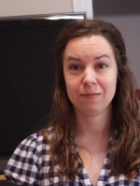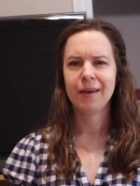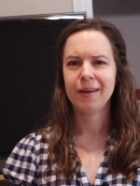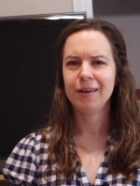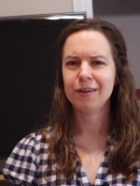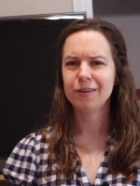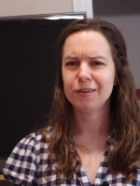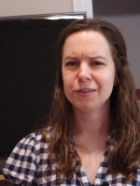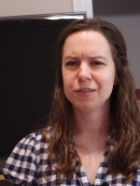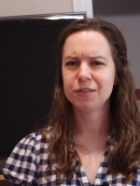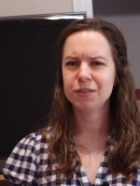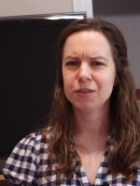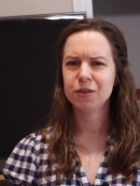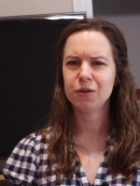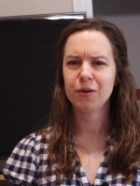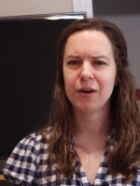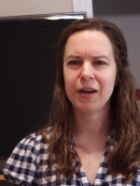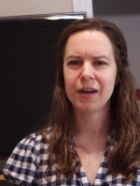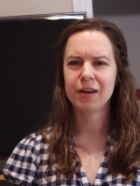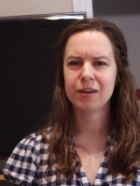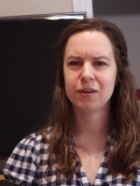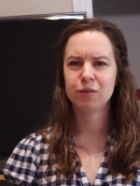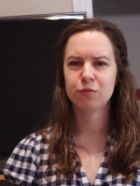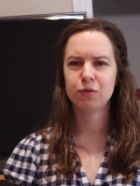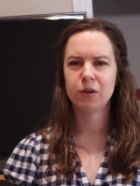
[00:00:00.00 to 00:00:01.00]
He also
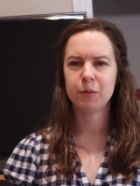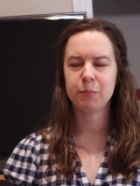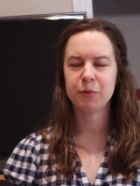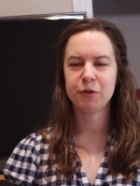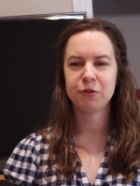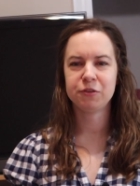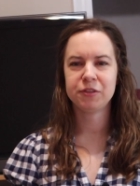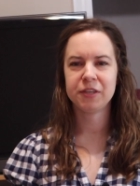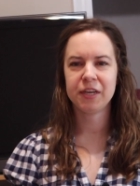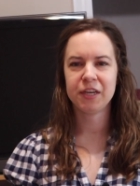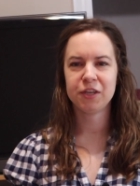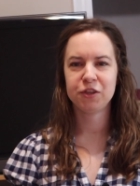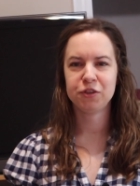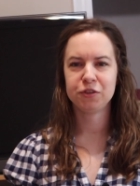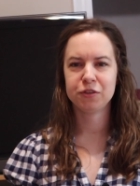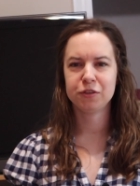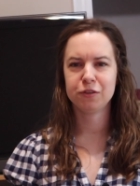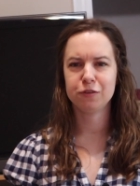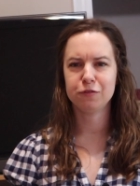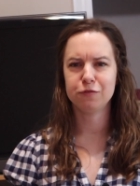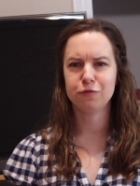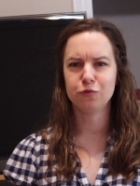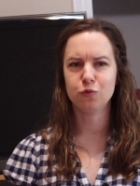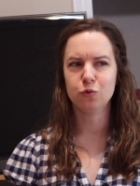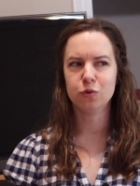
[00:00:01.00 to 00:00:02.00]
had a
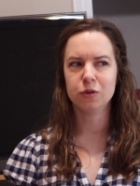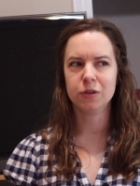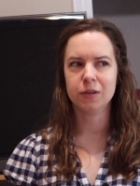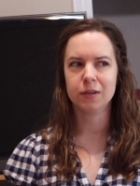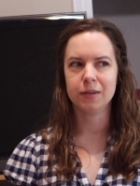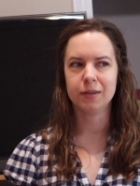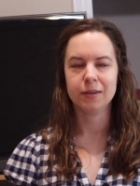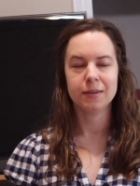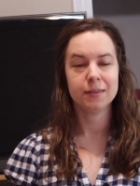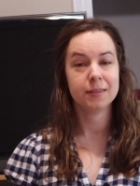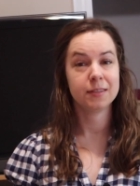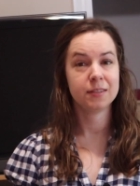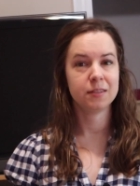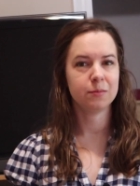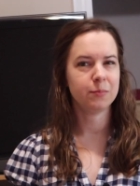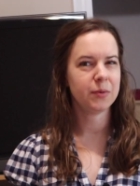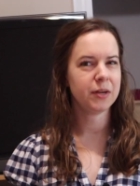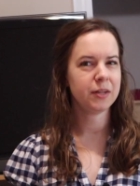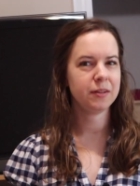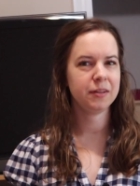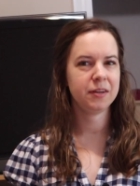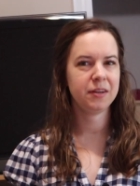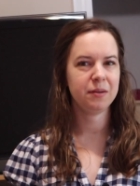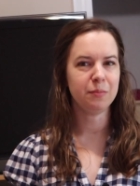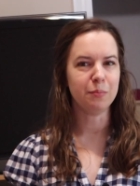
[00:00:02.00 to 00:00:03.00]
reputation for
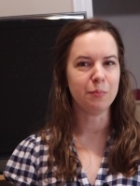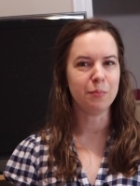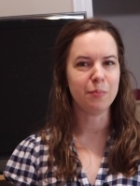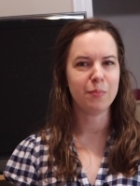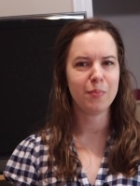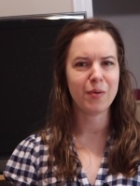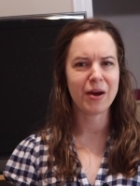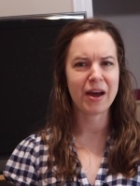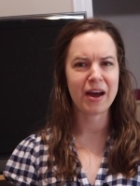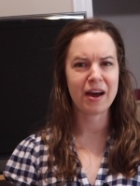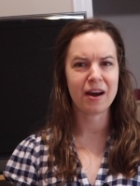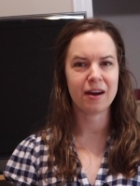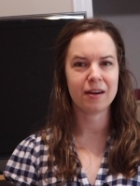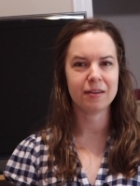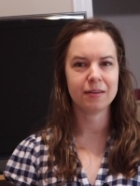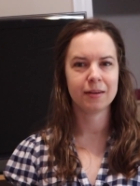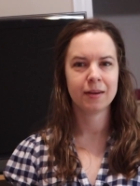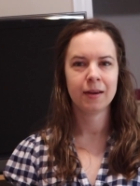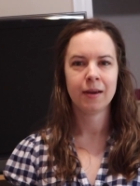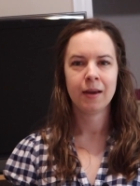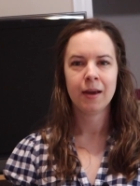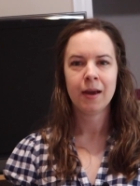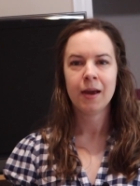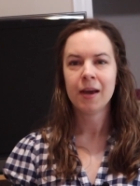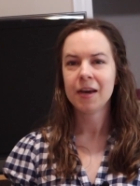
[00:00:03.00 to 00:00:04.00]
smelling bad.
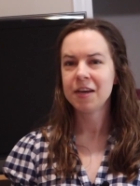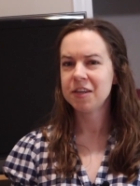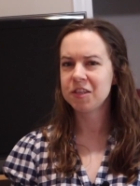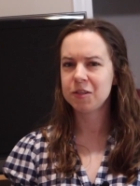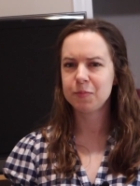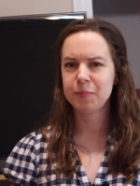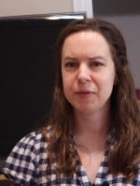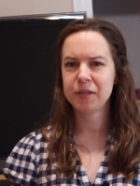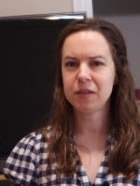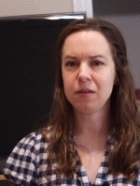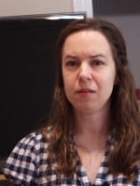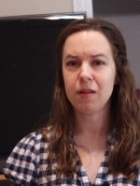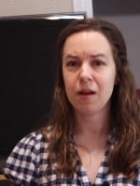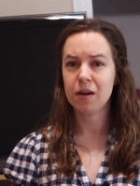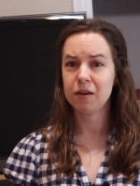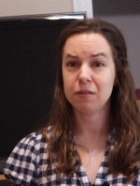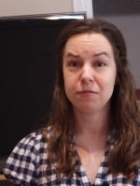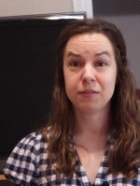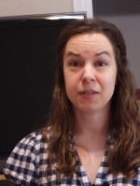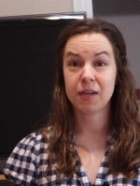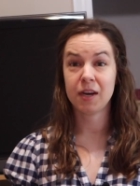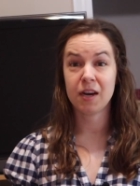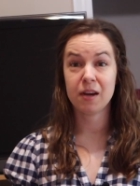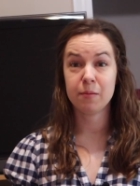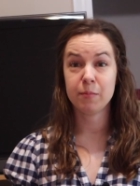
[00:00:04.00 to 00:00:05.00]
He spent a lot of
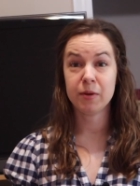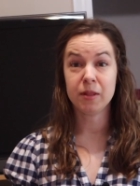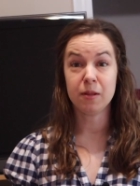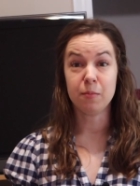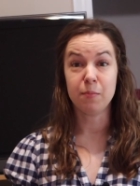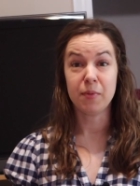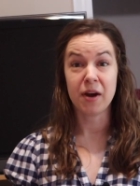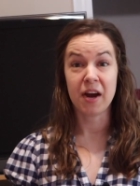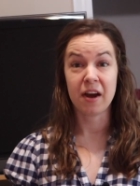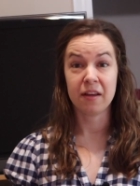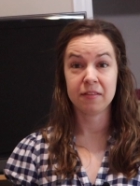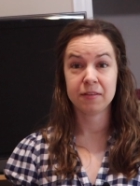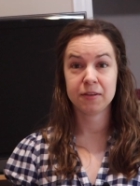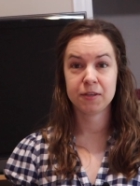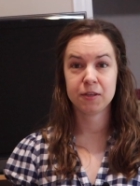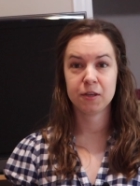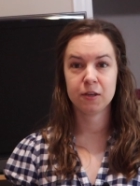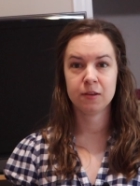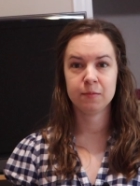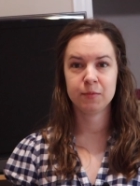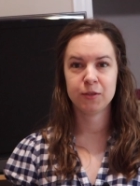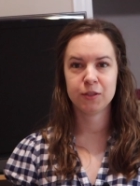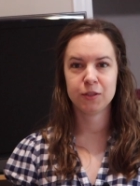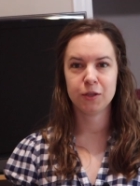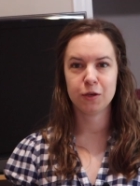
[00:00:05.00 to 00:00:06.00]
time in the
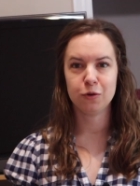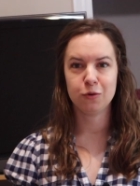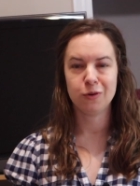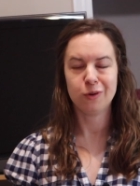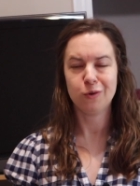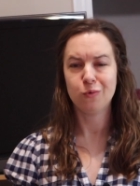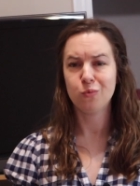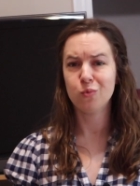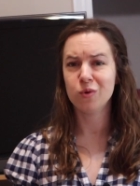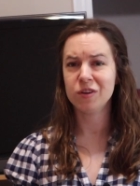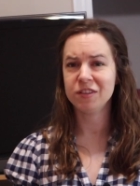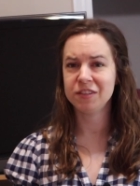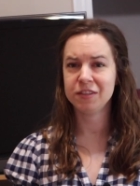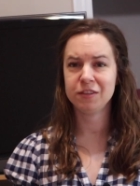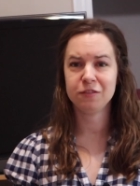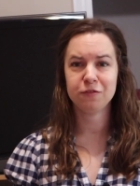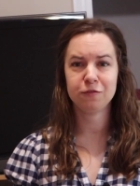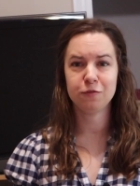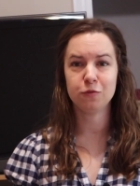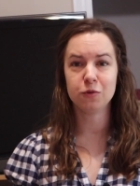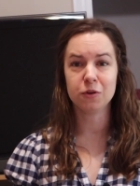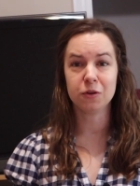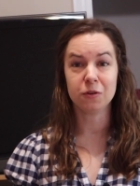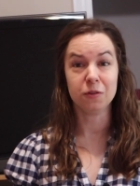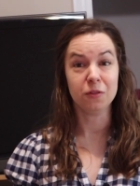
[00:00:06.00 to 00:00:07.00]
bathtub, so it wasn't
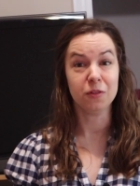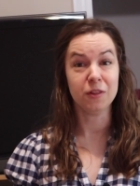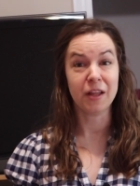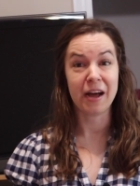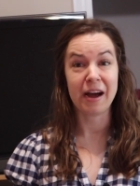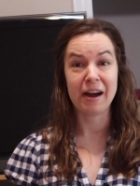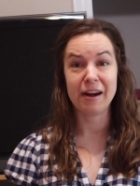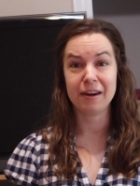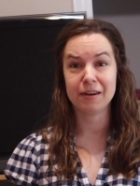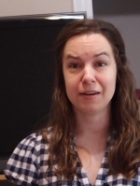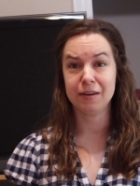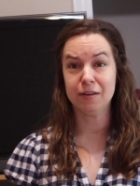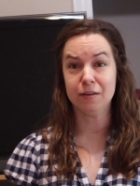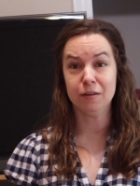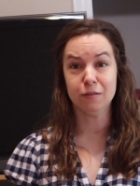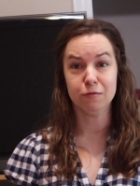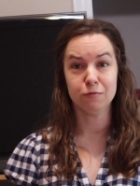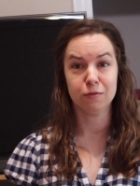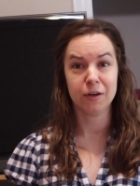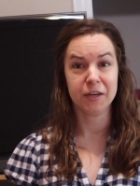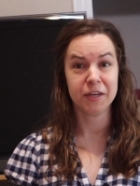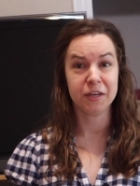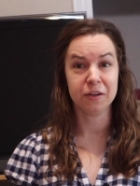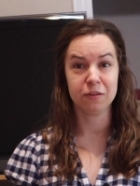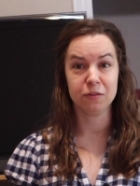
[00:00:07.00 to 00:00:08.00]
for lack
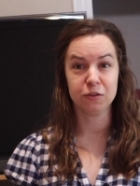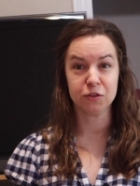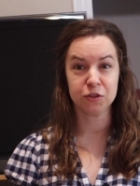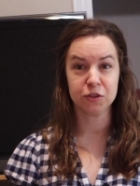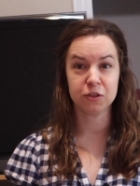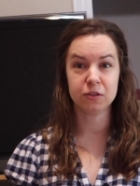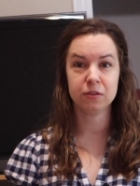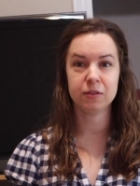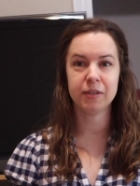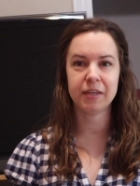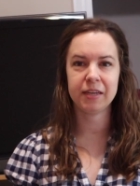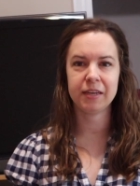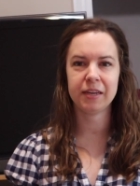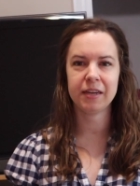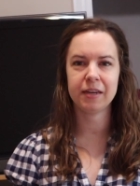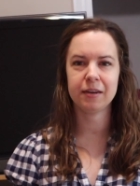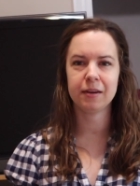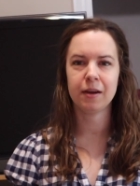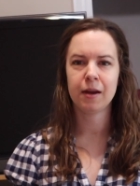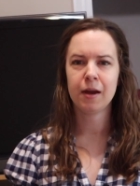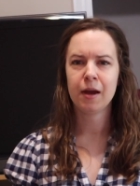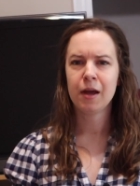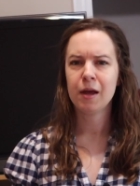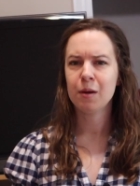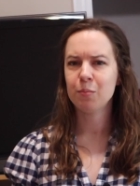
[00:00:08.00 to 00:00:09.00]
of regular
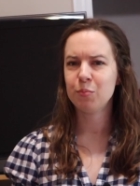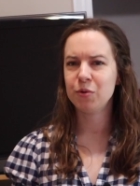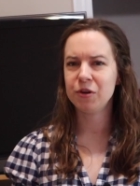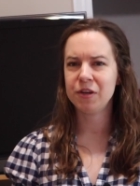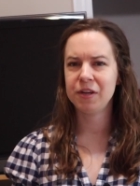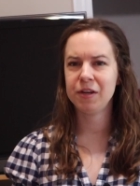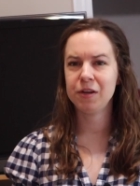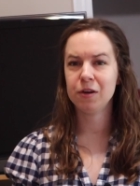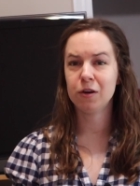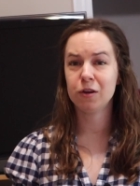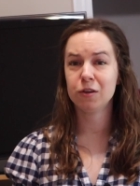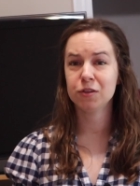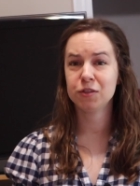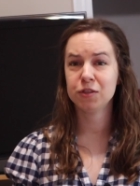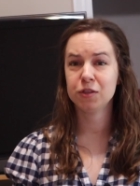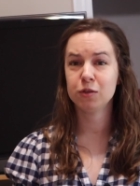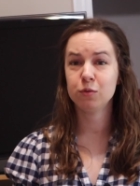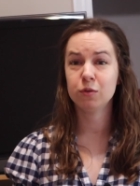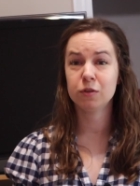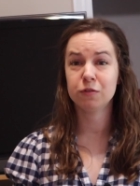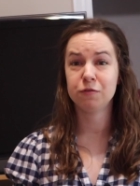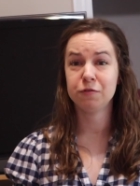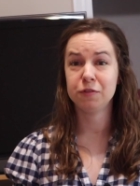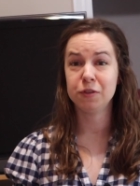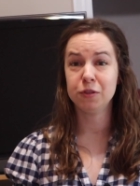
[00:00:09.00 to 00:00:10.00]
cleaning, but he also
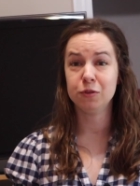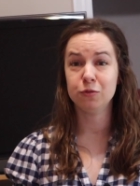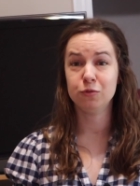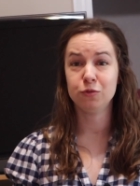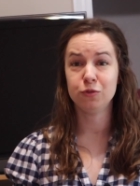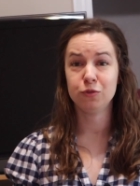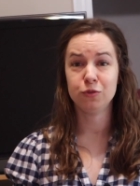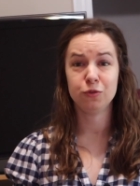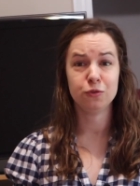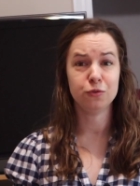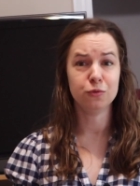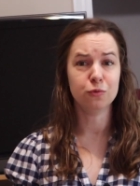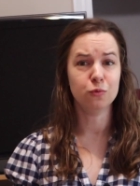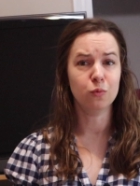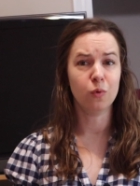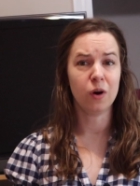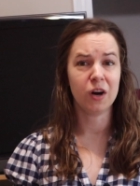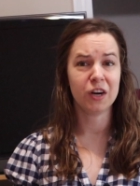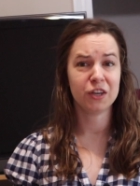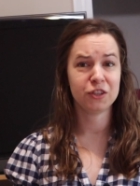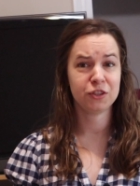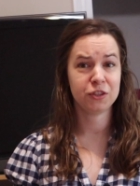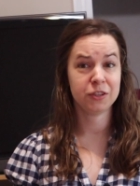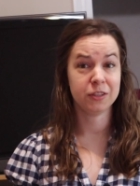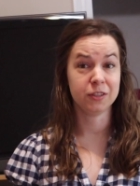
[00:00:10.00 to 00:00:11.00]
refused to
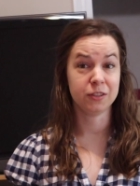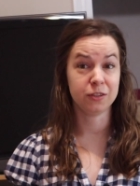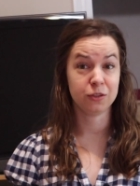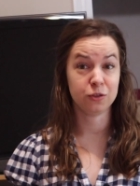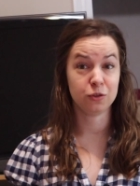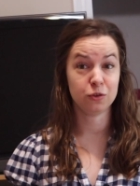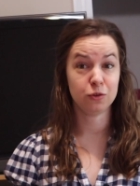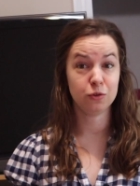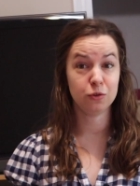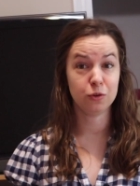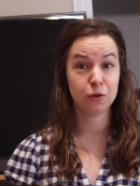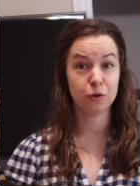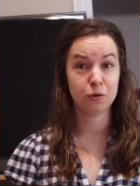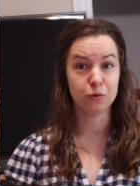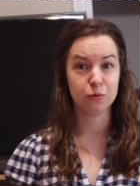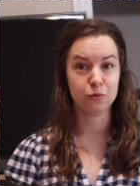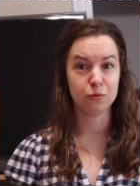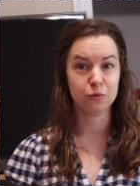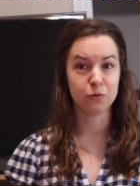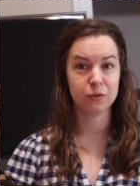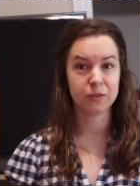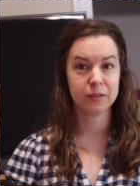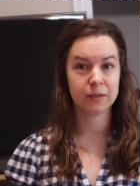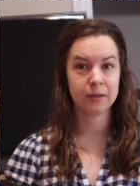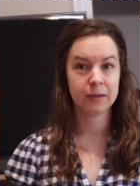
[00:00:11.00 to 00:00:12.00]
wash his
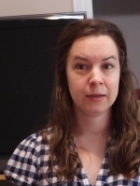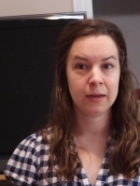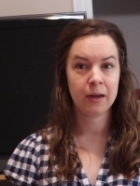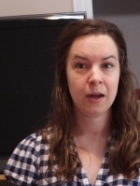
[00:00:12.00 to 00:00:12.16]
clothes.